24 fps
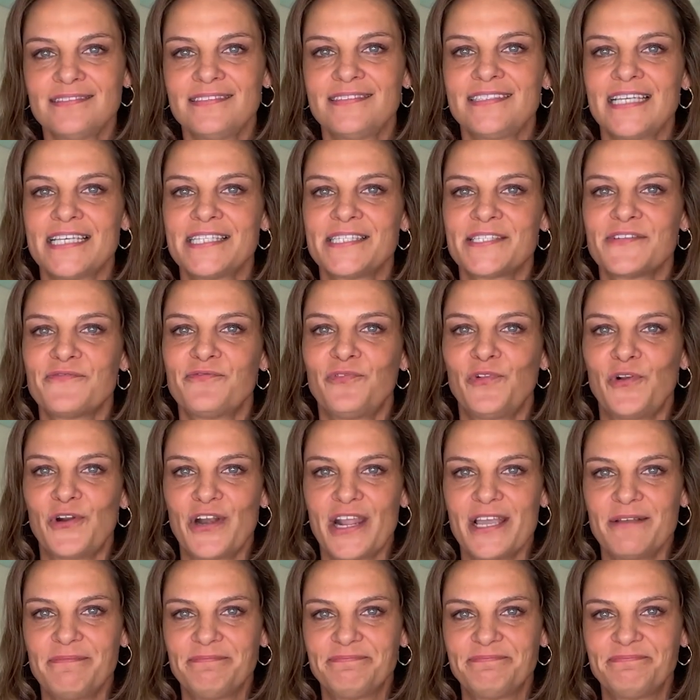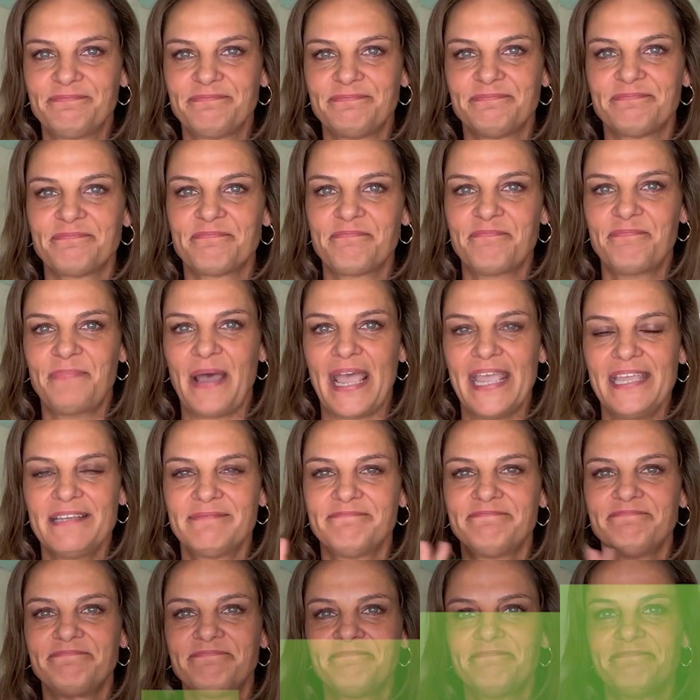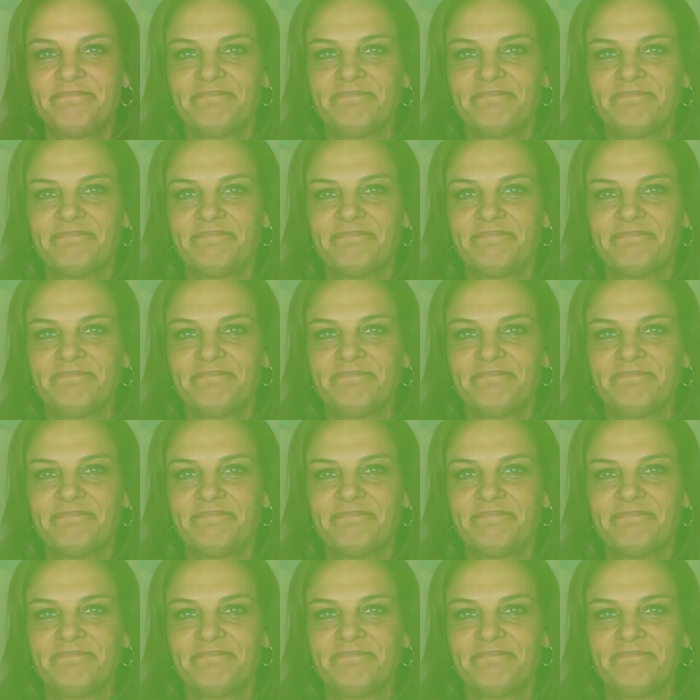Destin, Florida. Bye.